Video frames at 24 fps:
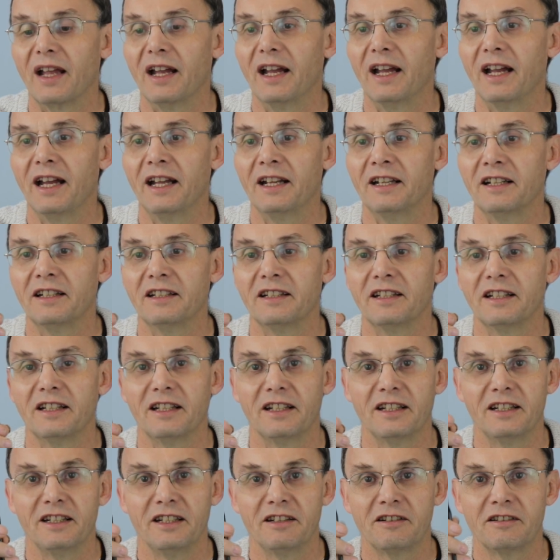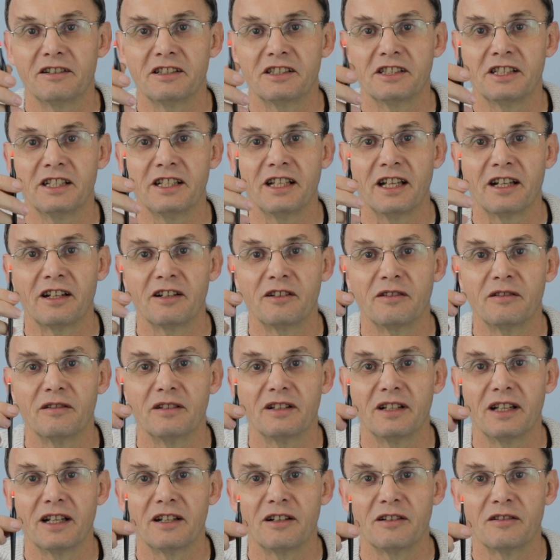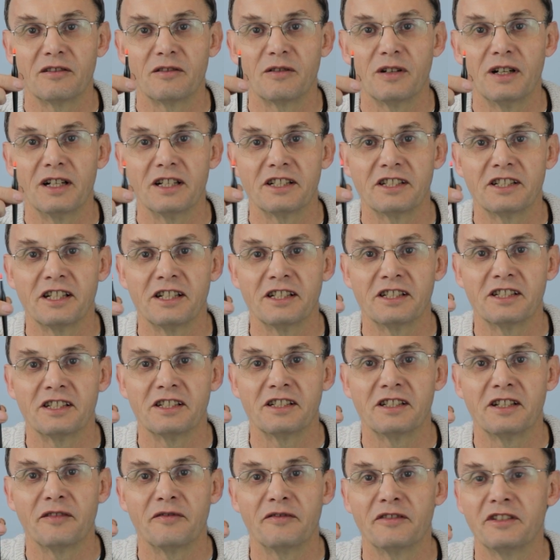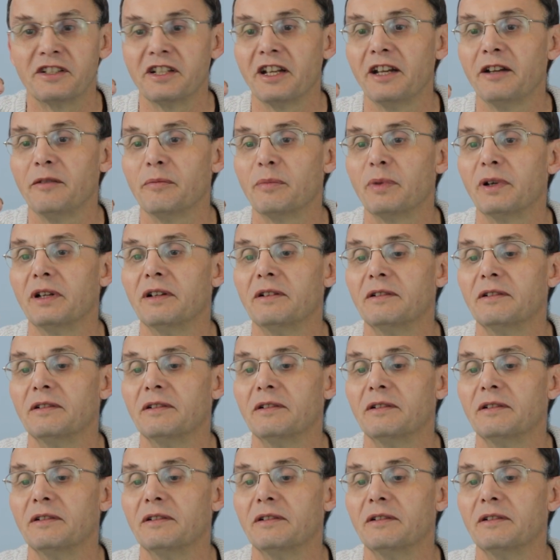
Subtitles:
and you can see they got quite a sensitive tip,